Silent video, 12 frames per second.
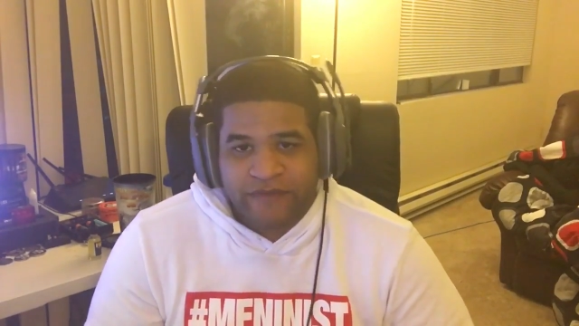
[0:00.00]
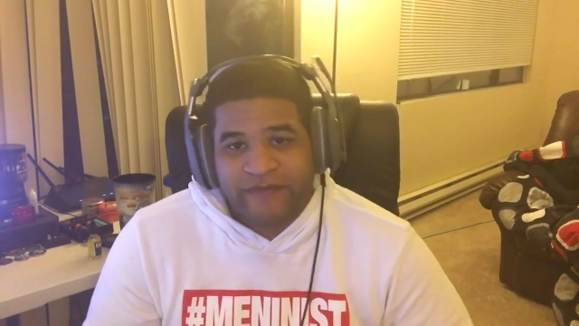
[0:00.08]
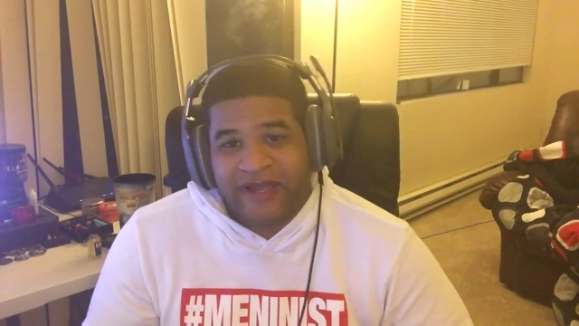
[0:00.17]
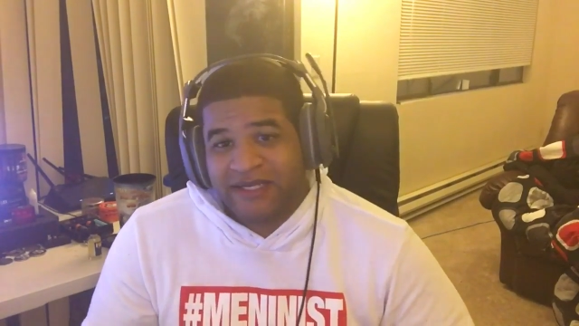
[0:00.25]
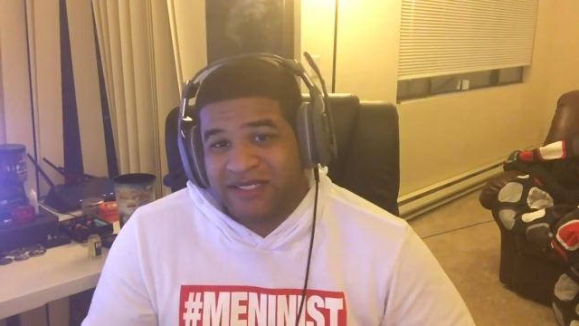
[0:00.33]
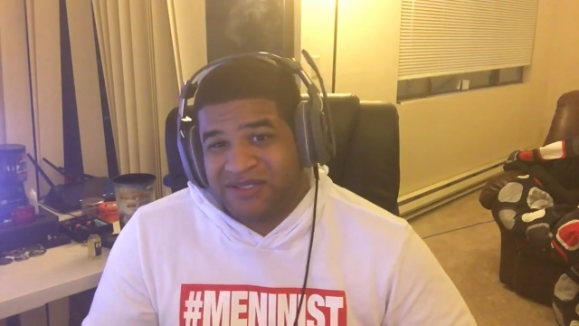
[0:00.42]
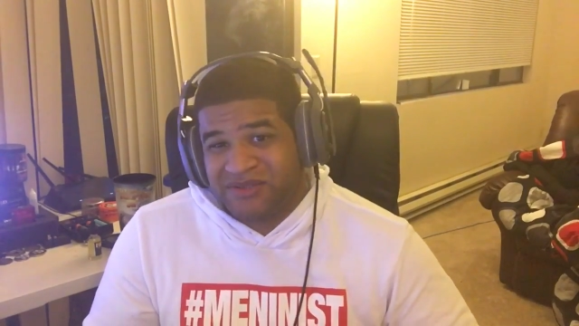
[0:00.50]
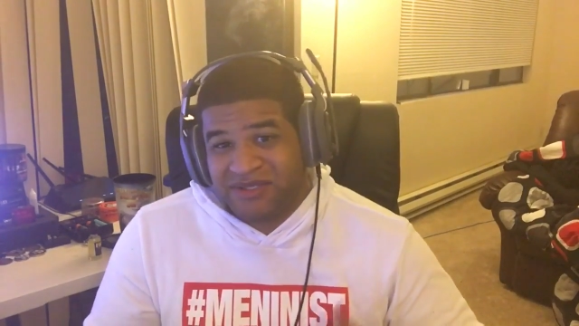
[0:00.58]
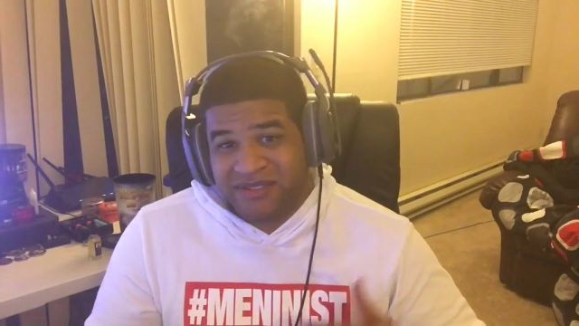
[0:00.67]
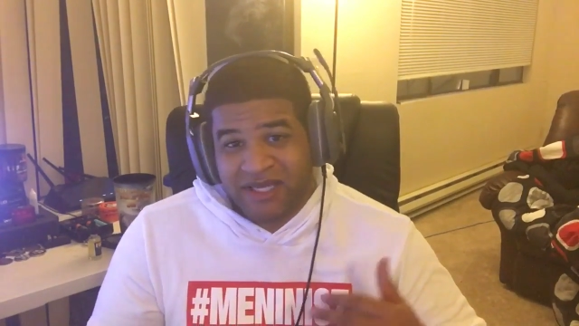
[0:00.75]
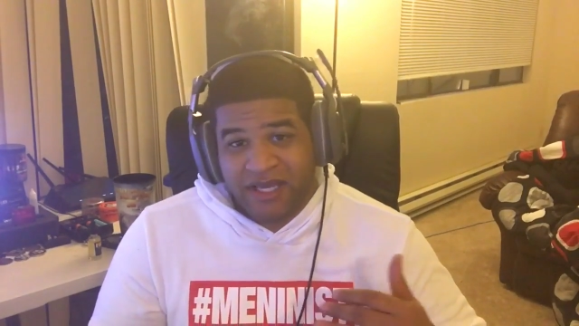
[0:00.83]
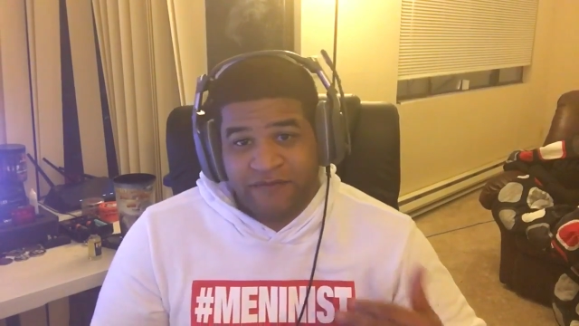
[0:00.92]
the fact that you can
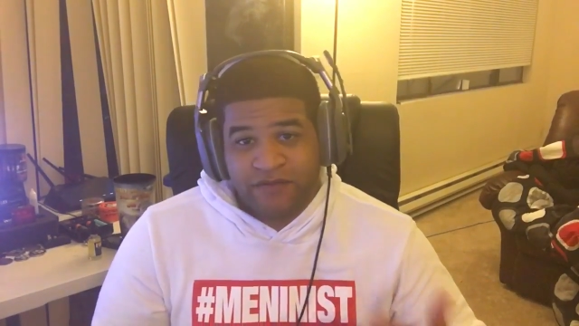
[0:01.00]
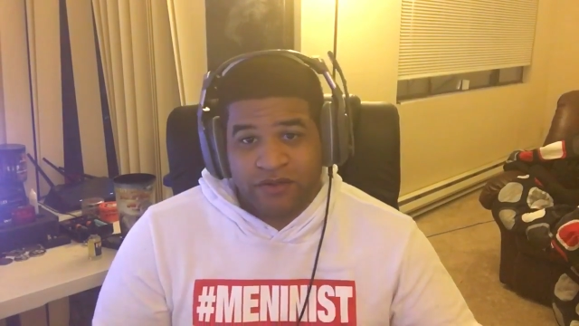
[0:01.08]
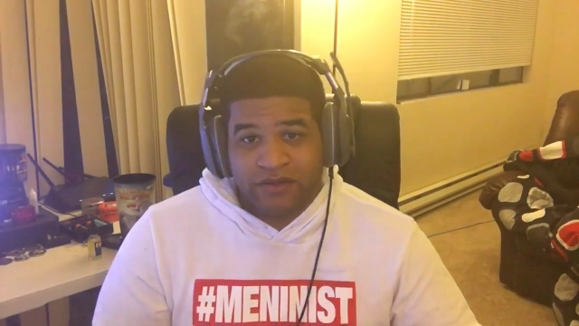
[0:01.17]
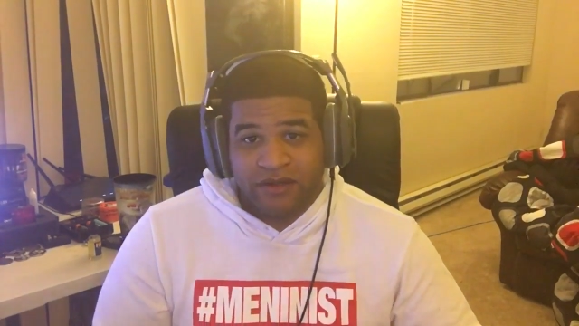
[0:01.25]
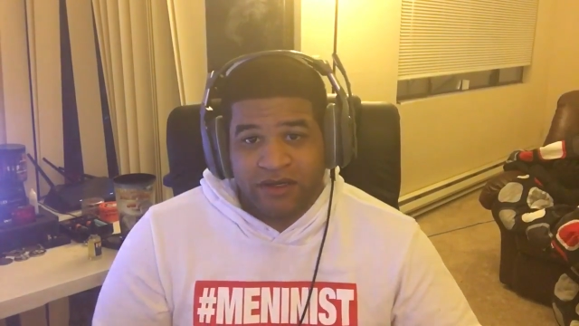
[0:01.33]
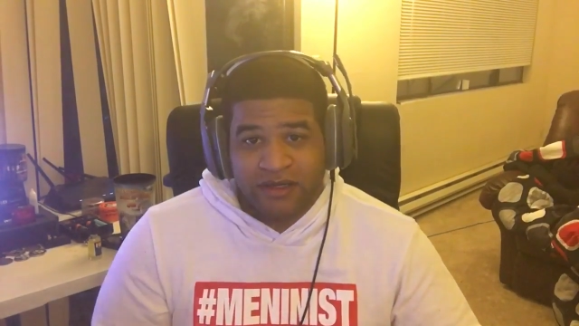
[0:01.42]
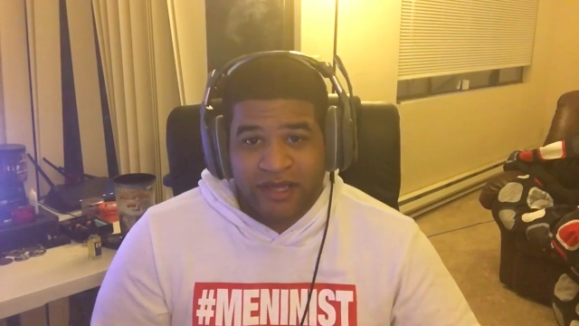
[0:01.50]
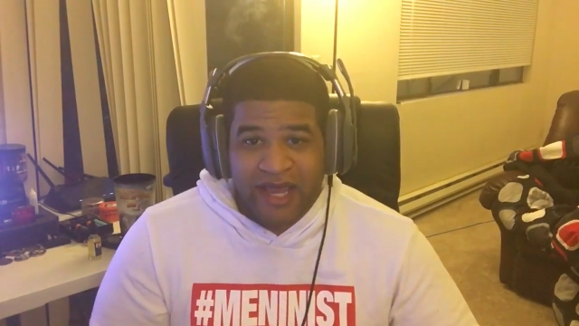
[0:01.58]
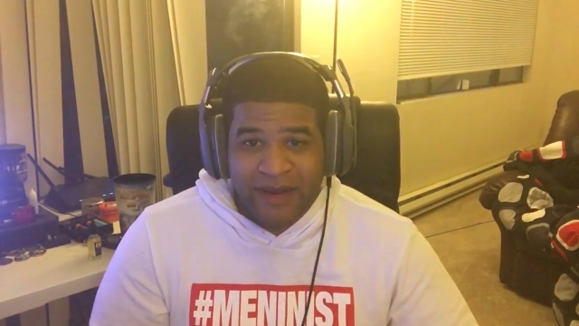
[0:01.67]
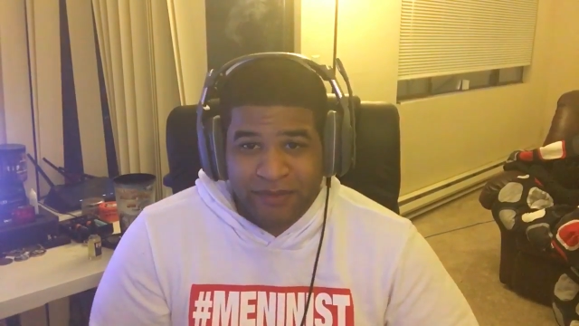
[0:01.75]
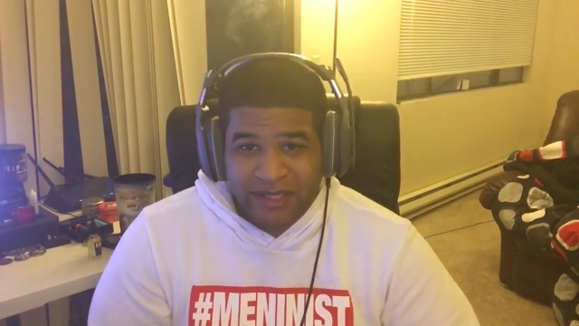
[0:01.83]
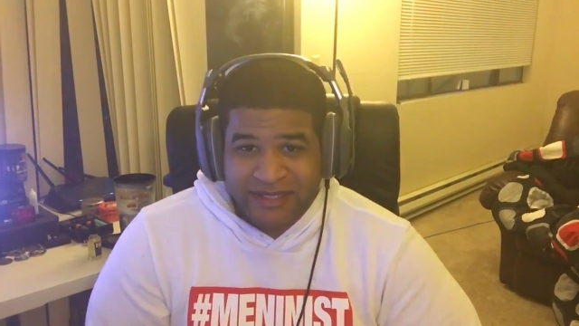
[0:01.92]
save your
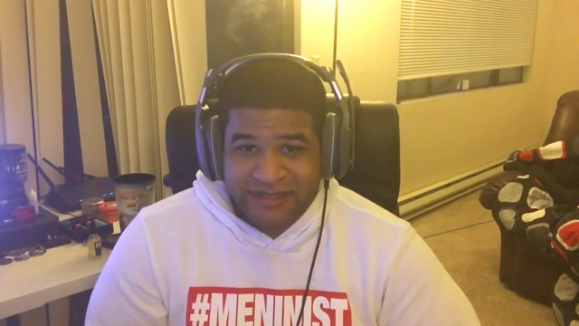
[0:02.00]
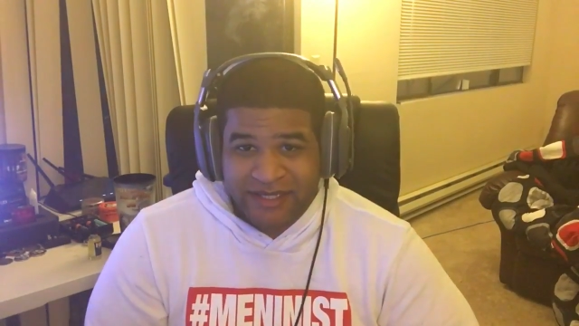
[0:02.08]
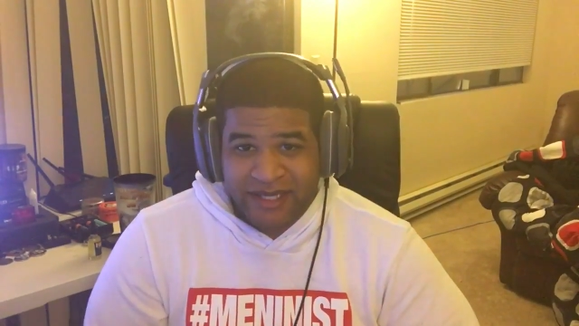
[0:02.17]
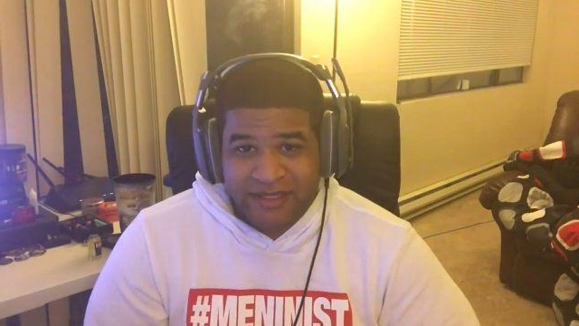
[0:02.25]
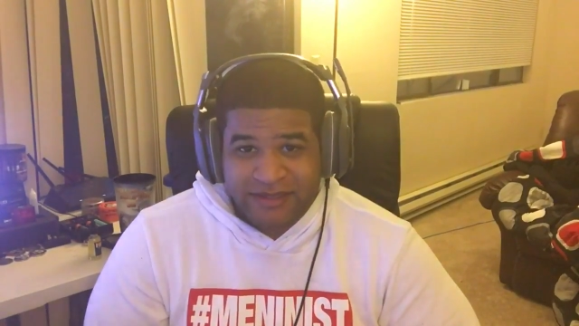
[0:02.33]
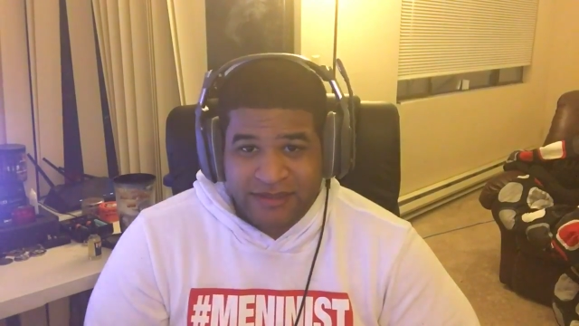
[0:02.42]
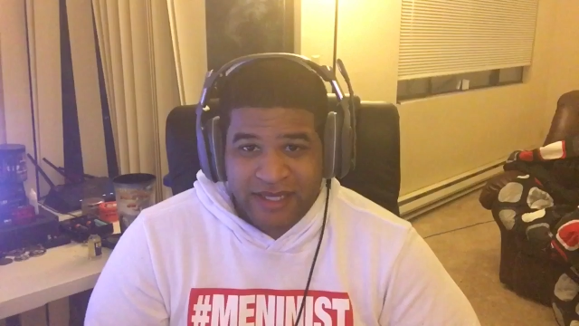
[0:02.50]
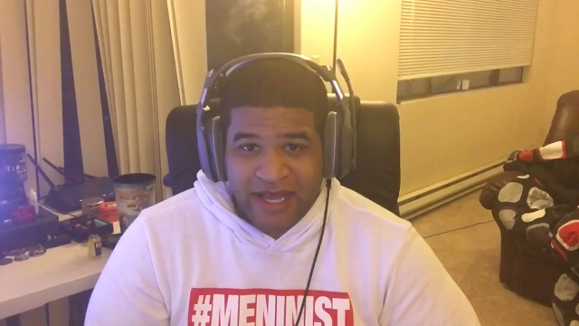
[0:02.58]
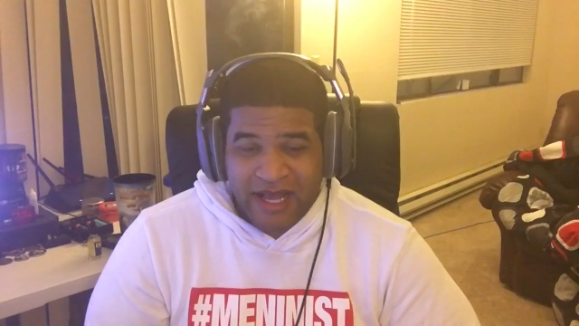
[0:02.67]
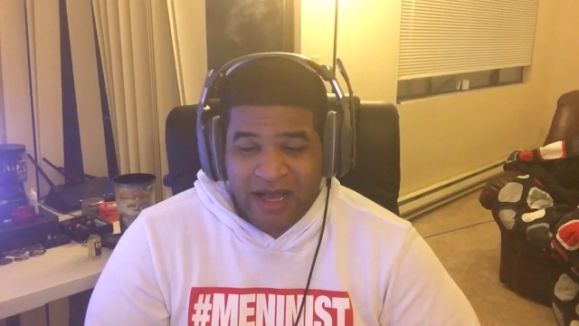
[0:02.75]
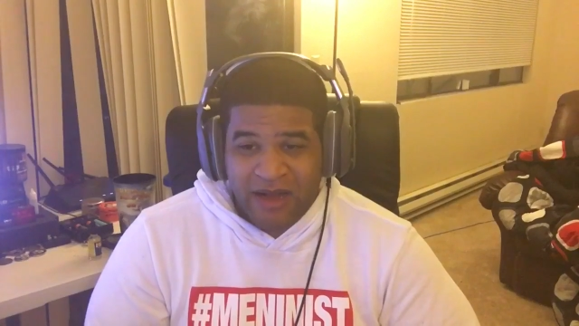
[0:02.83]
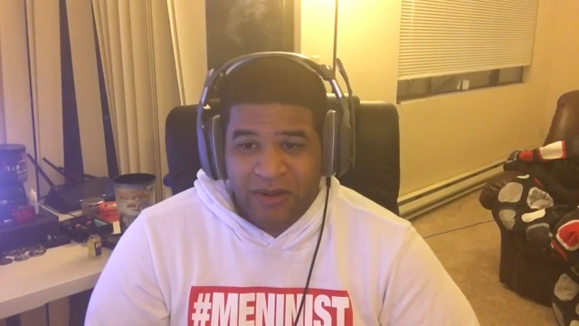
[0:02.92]
gameplay settings
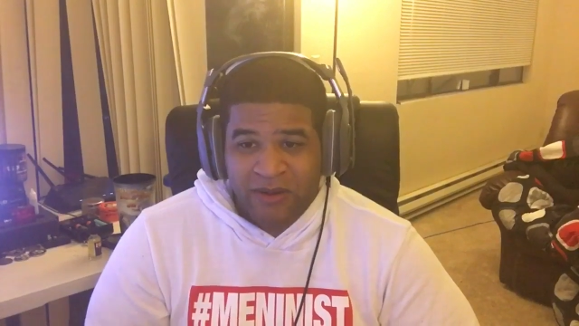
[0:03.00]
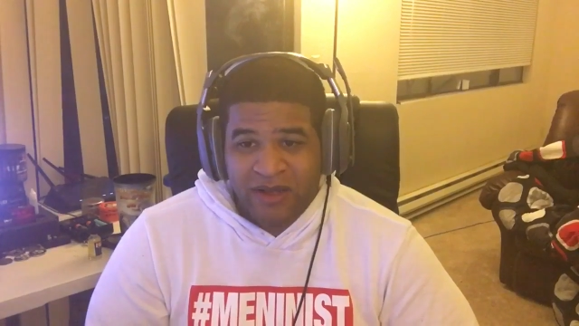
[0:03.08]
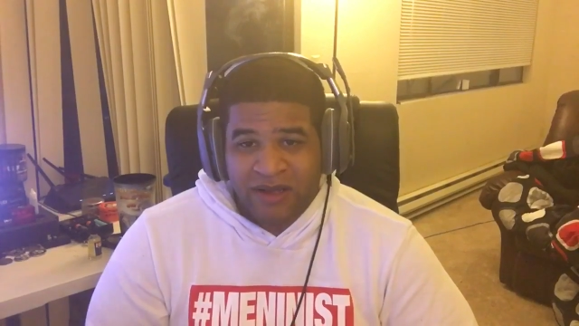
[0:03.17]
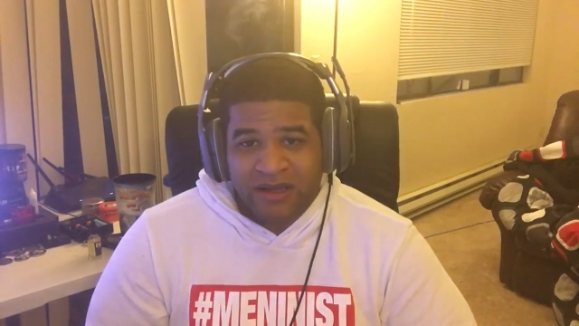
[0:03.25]
now,